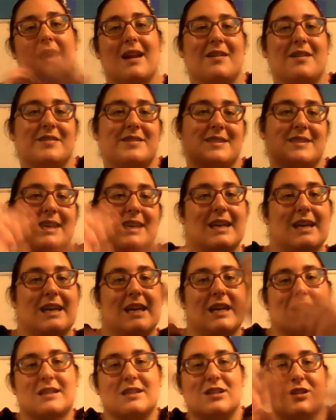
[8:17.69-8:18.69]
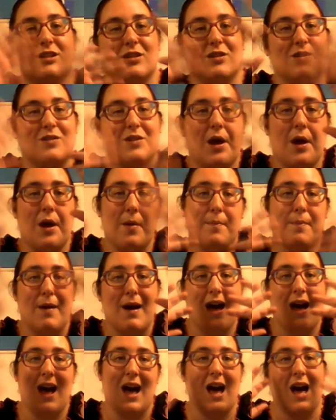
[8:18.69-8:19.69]
I'll see you again soon.
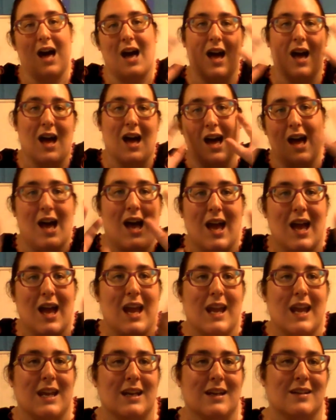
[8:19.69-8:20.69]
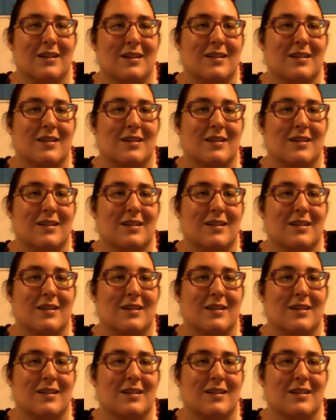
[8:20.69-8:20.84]
Bye!